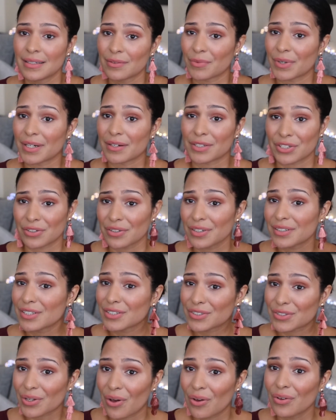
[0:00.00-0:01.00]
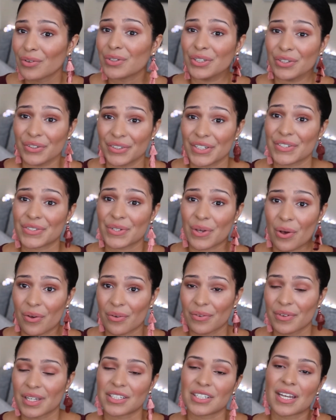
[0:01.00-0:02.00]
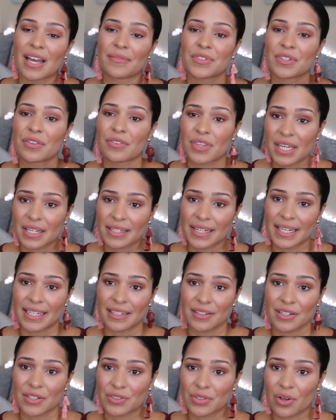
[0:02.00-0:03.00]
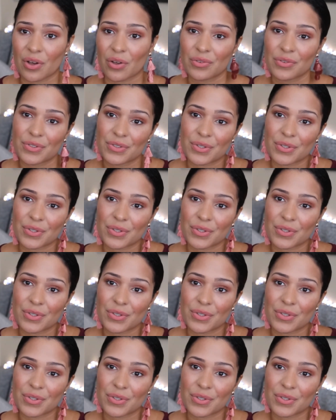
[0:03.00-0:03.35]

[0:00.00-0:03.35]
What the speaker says: when you're an adult, you're an adult and you have to think like an adult.